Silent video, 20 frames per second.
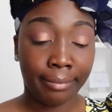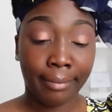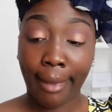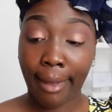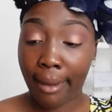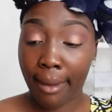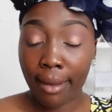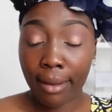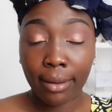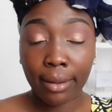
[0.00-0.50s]

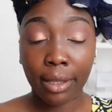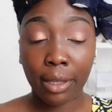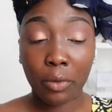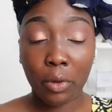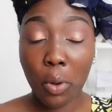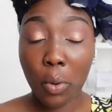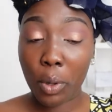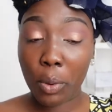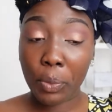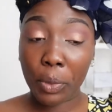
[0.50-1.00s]
Uh -huh. You
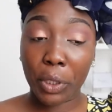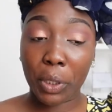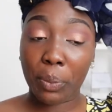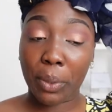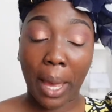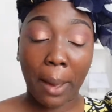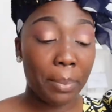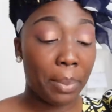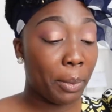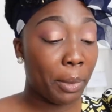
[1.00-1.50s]
don't want me to
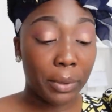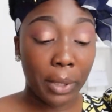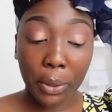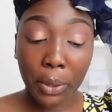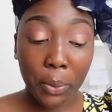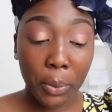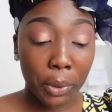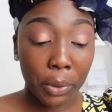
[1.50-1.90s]
be happy. I don't